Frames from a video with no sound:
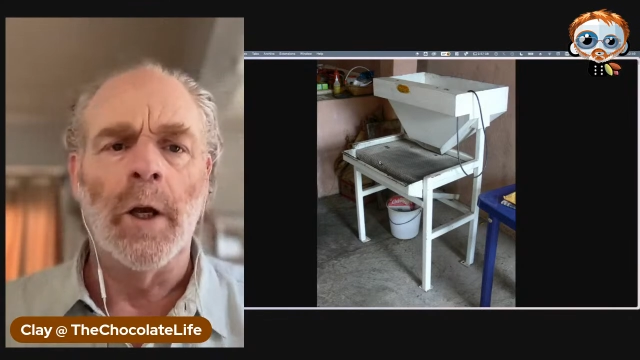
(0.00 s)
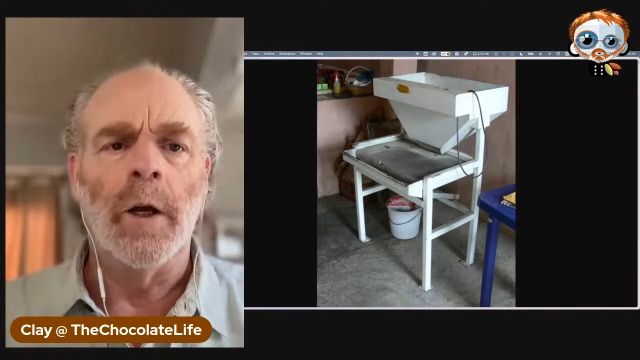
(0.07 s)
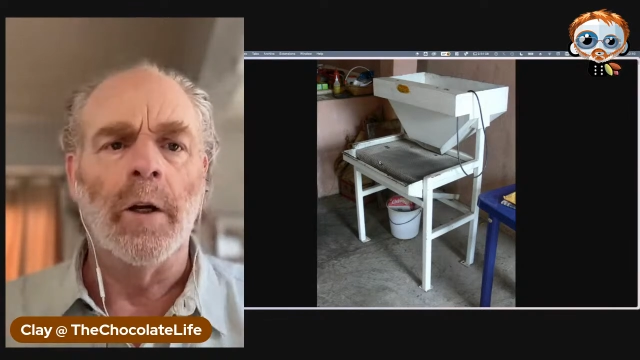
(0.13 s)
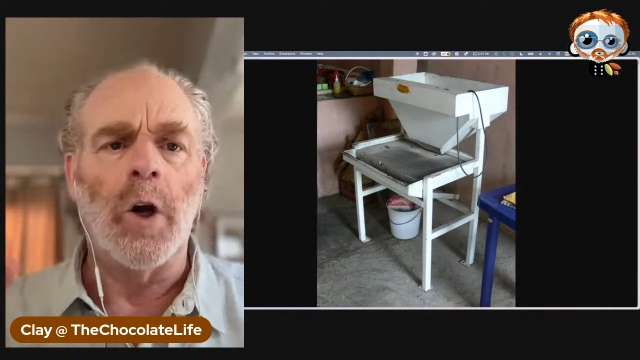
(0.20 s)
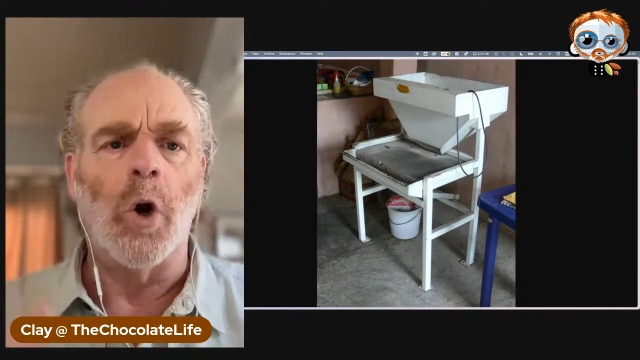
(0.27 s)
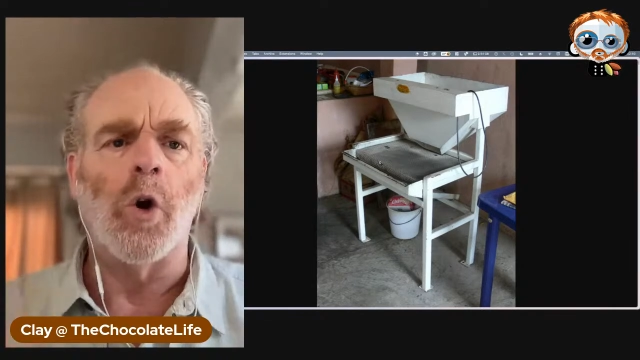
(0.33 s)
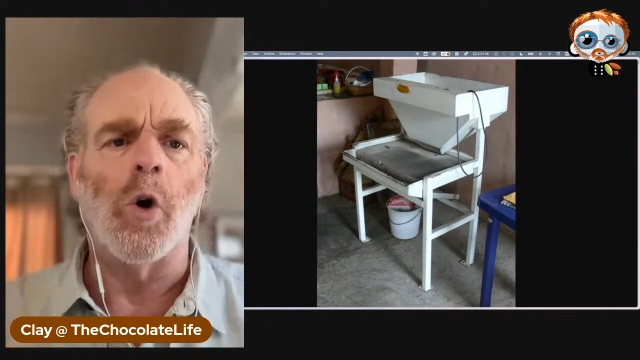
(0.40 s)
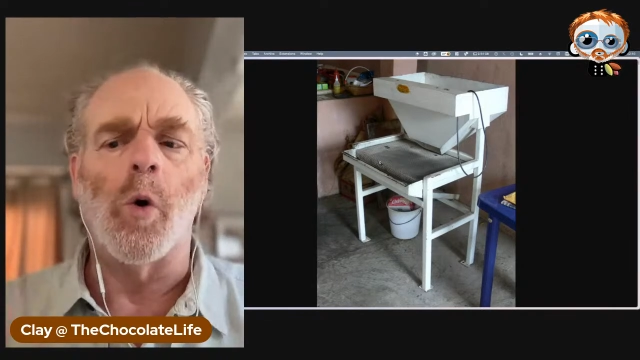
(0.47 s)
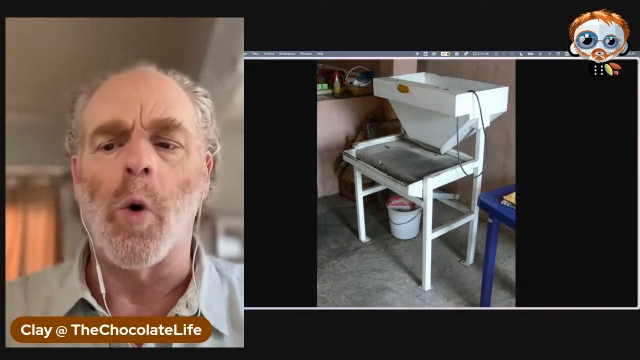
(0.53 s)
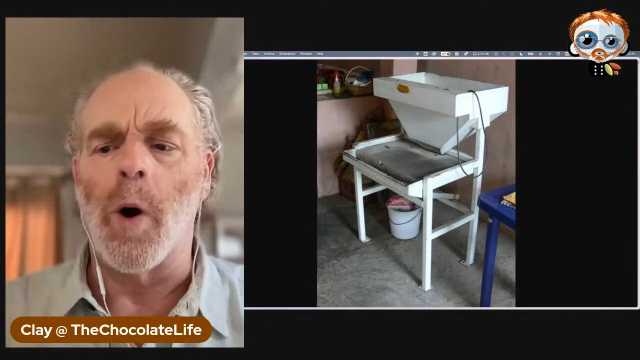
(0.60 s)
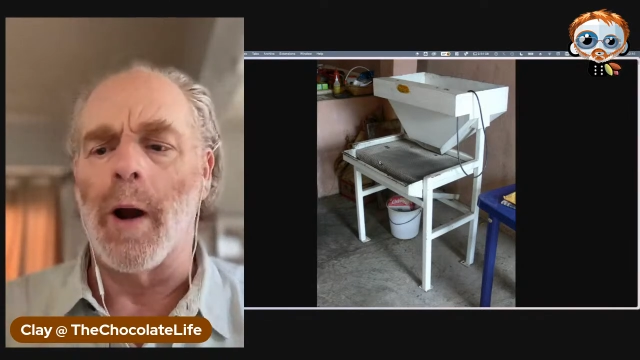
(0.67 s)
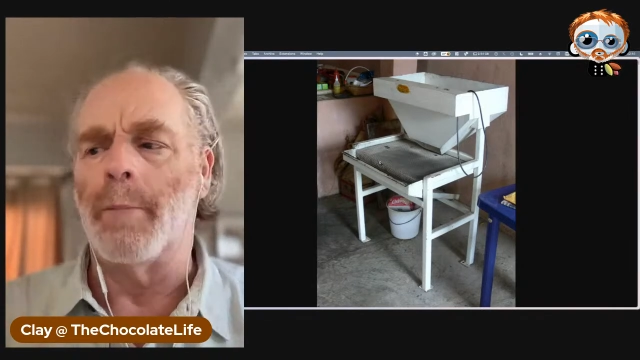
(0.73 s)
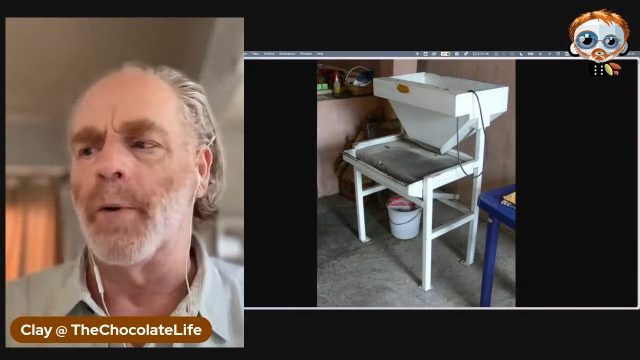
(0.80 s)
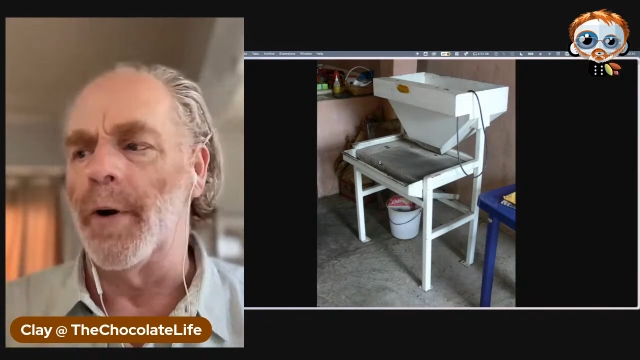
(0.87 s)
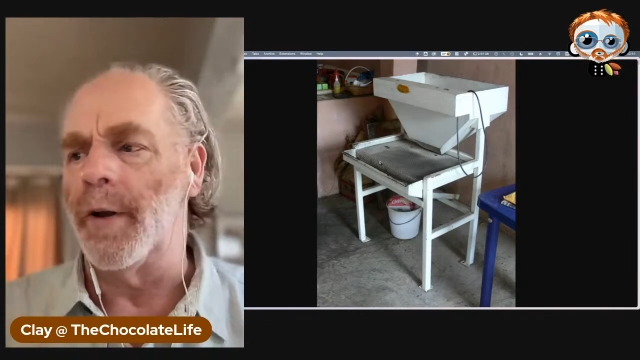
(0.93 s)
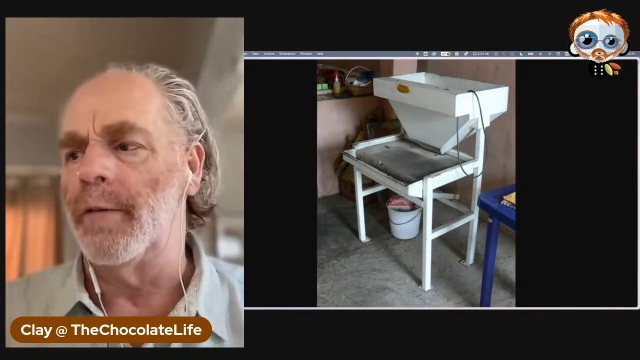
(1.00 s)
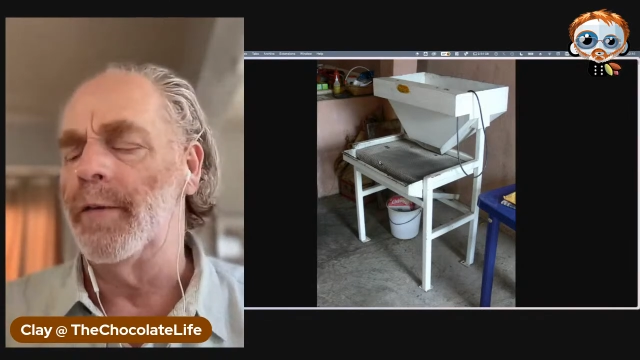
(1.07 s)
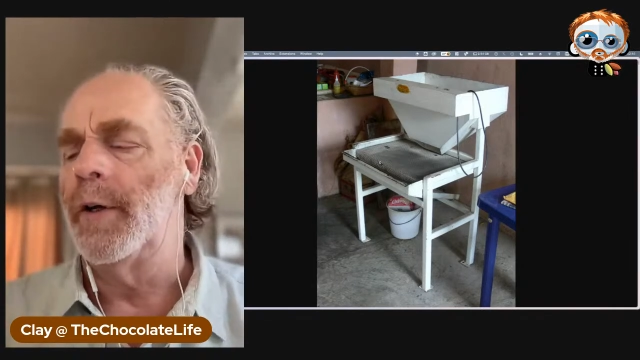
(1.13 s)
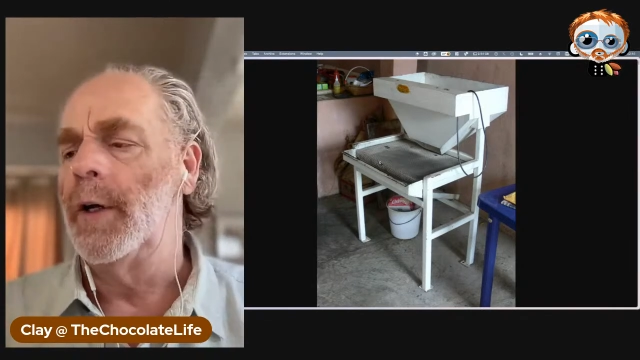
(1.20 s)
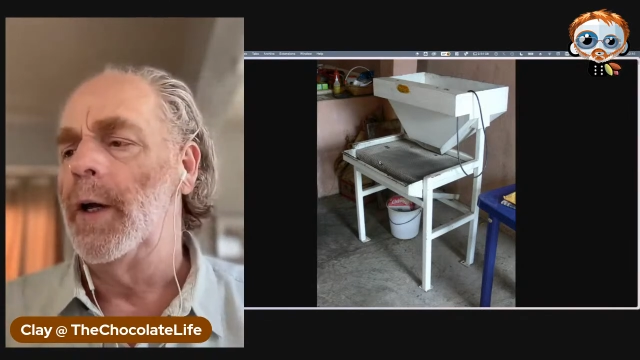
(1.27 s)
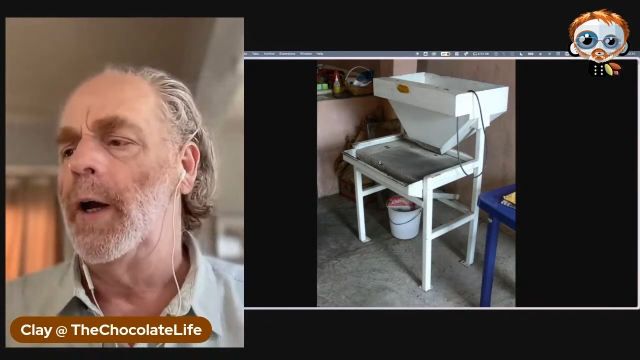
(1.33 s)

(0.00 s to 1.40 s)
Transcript: cocoa cooperative